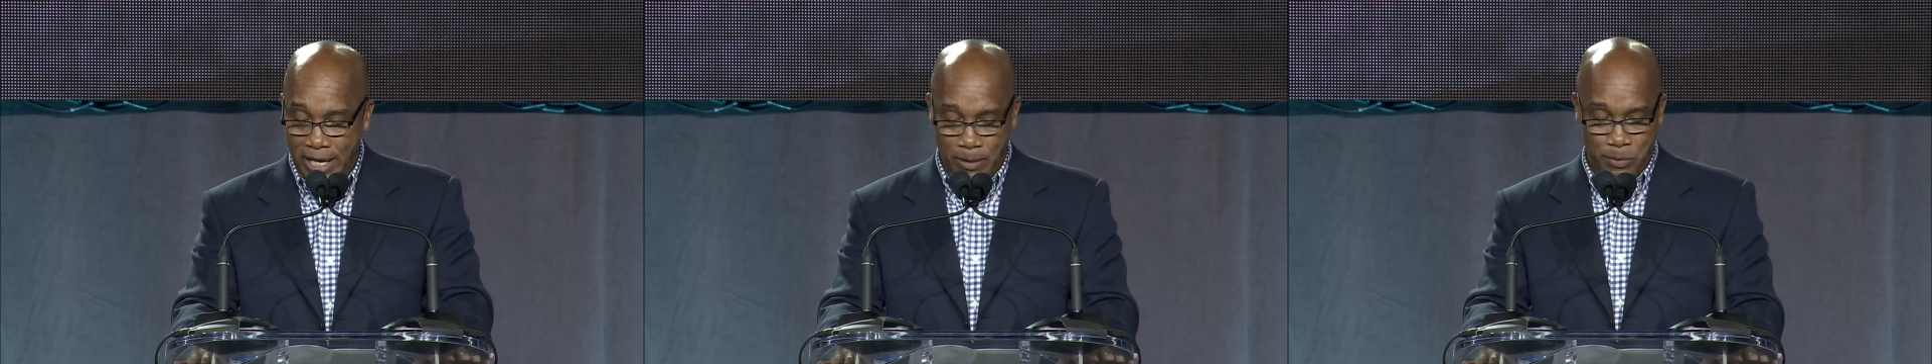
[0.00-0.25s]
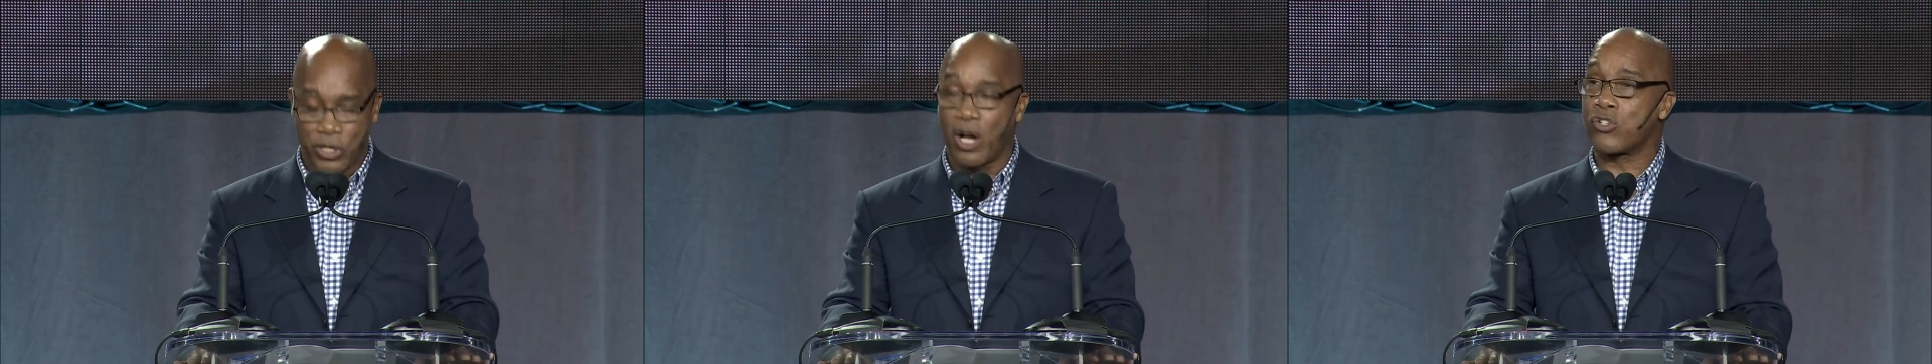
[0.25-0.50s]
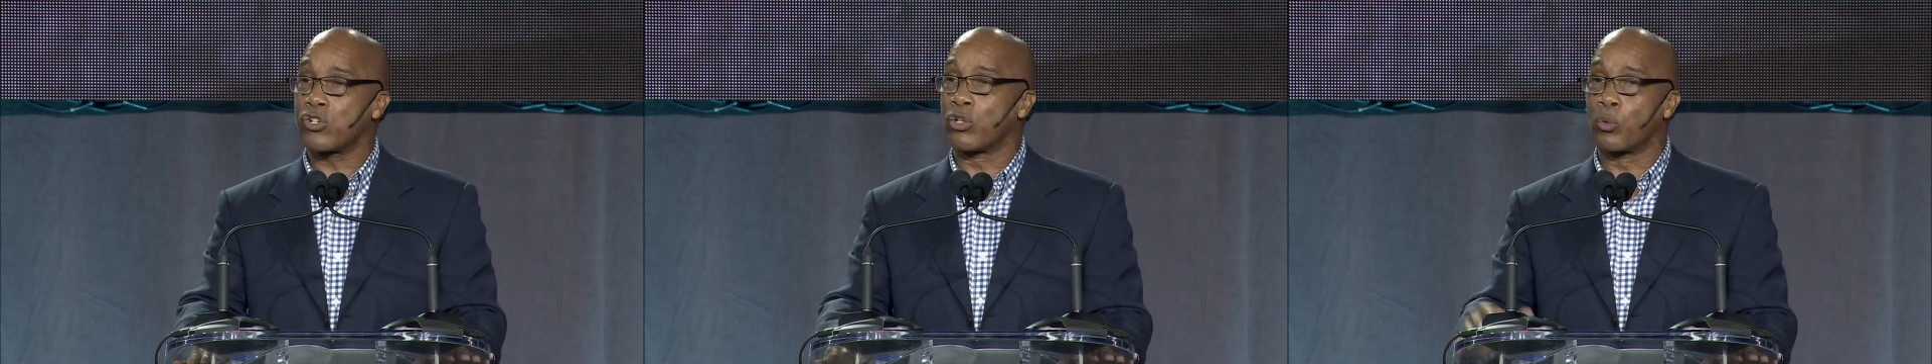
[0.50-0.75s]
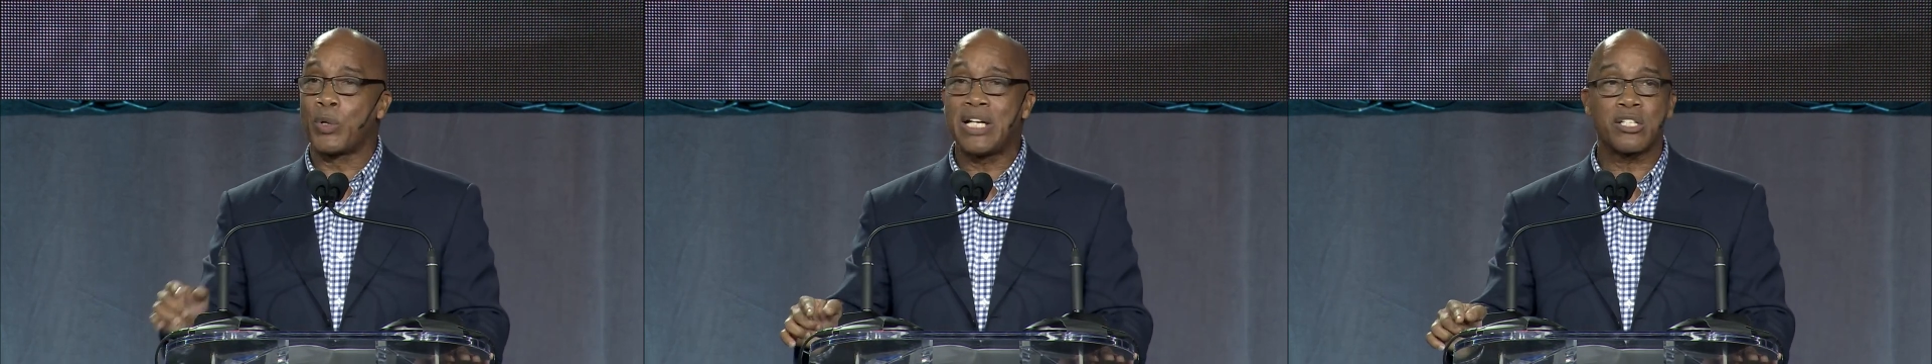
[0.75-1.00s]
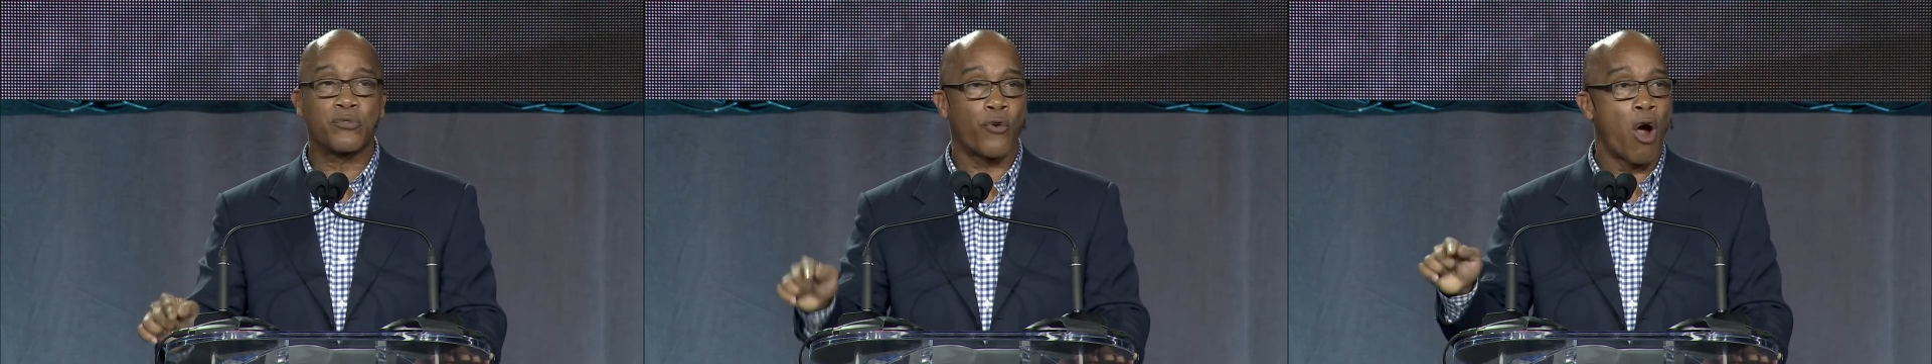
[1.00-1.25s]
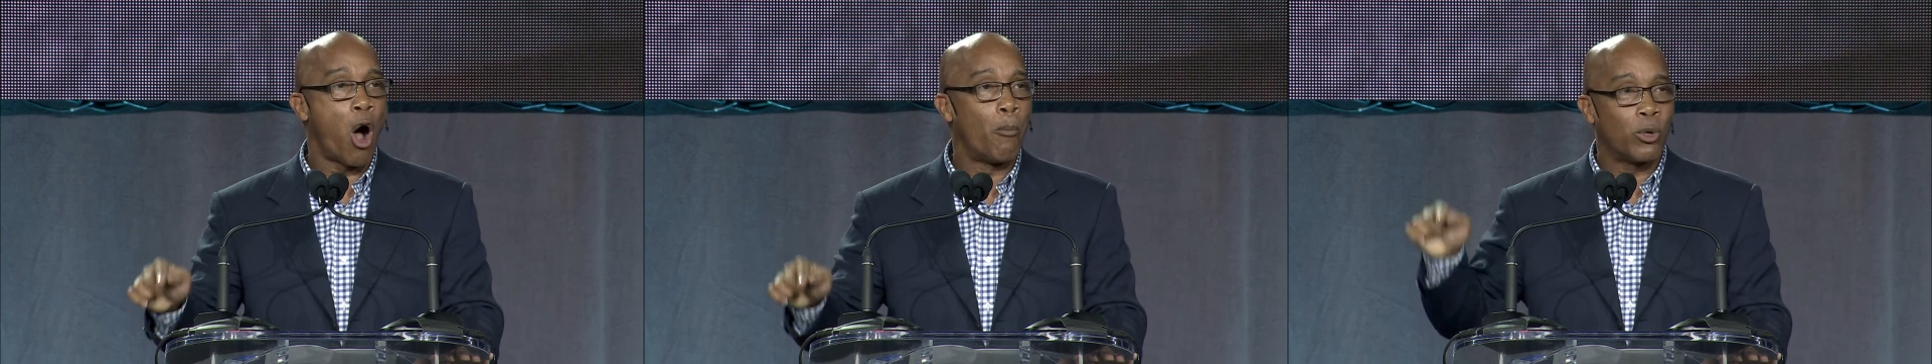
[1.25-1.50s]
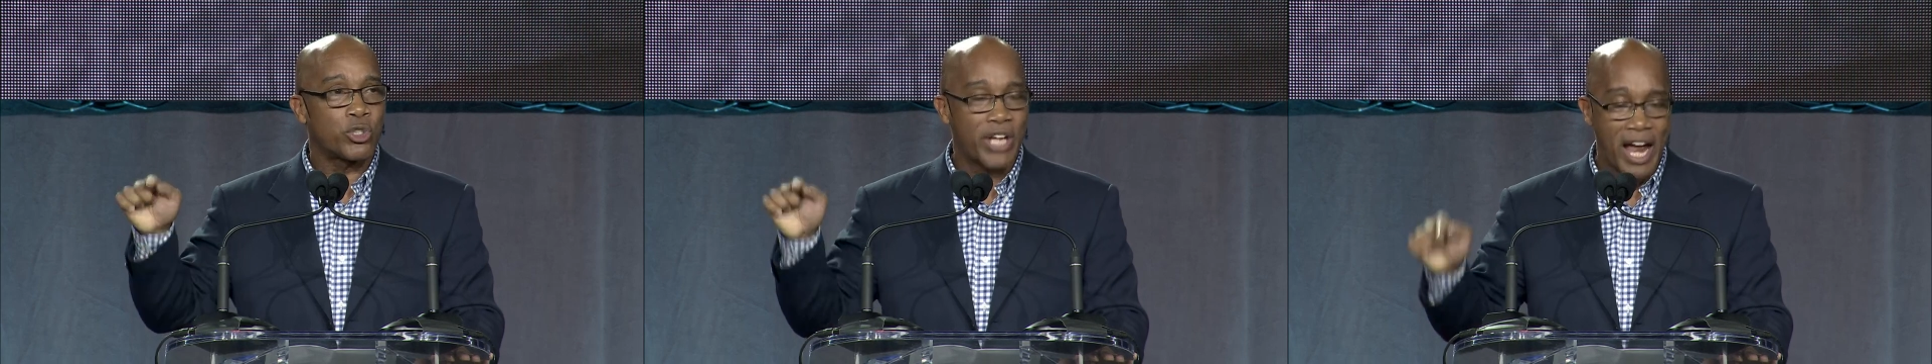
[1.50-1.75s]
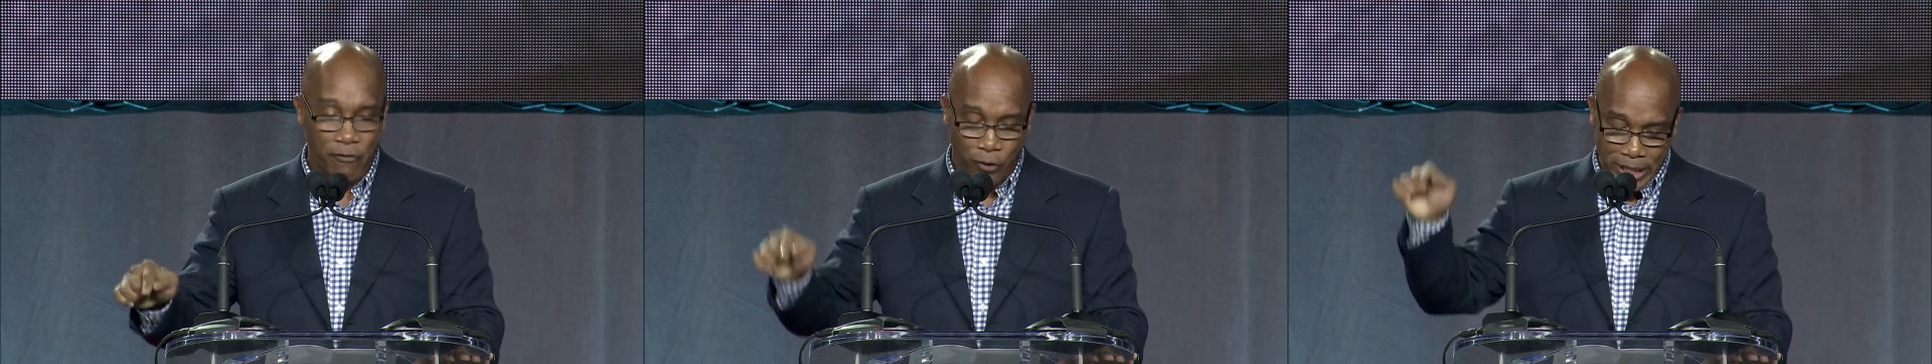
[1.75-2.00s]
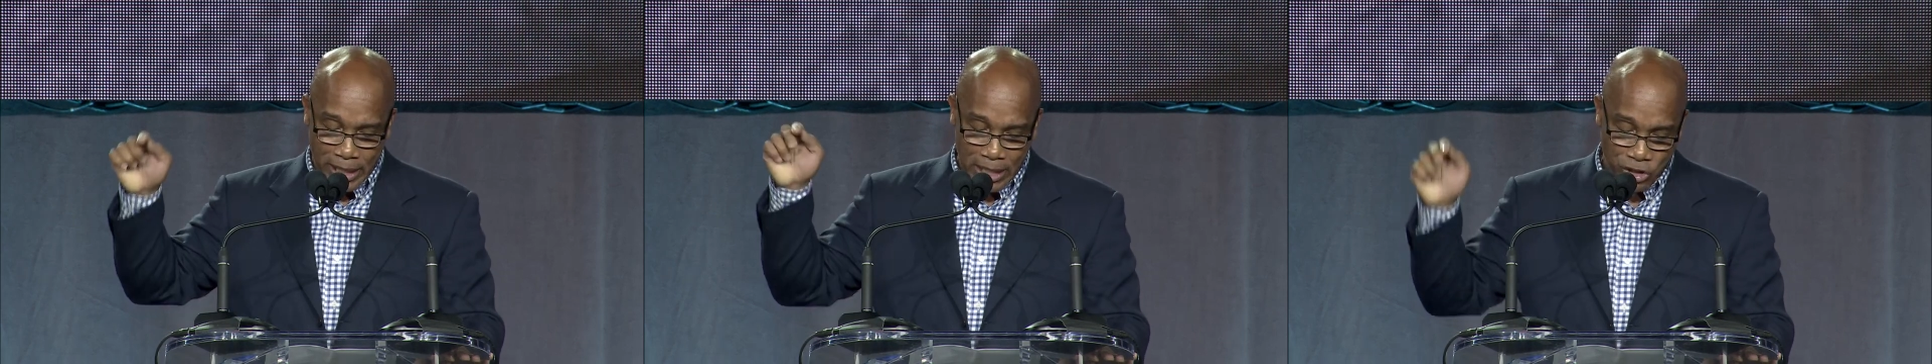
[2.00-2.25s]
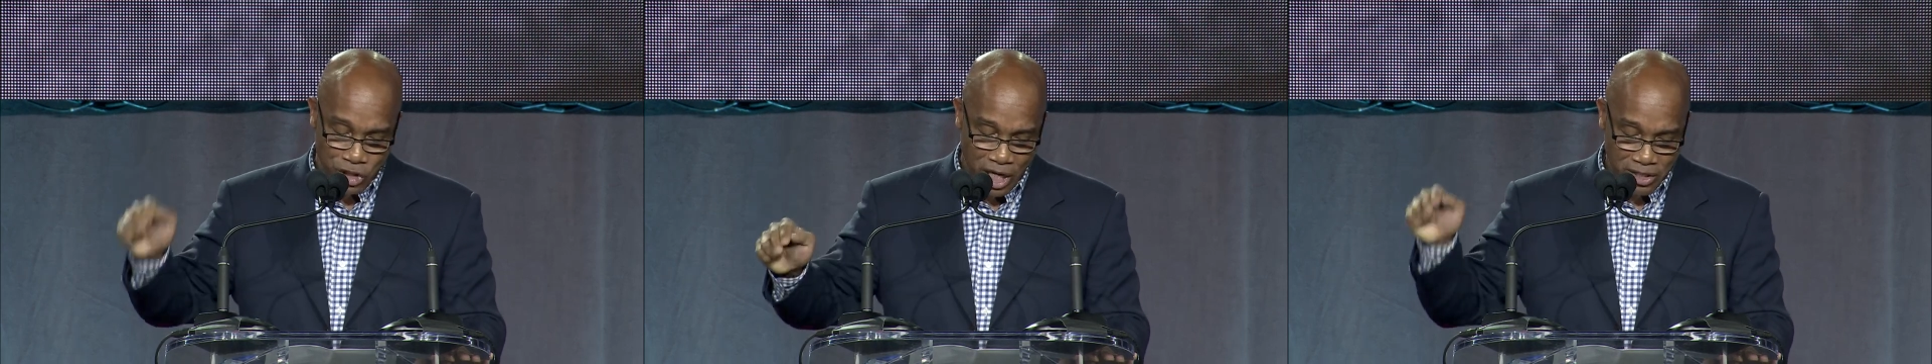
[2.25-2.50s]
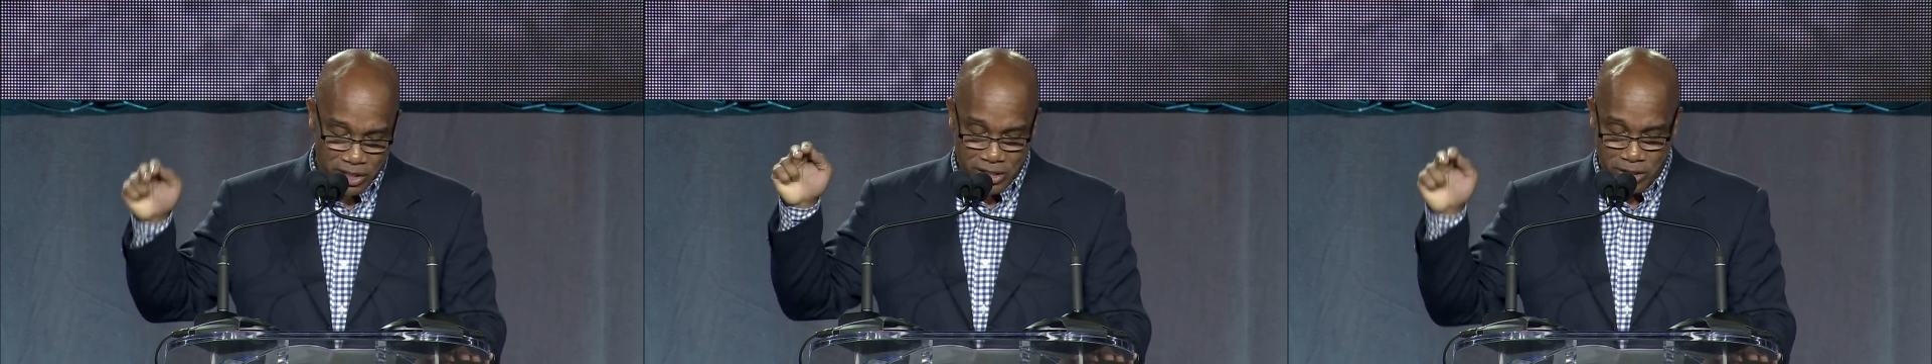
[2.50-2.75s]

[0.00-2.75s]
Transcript: themselves are the reason for almost every injustice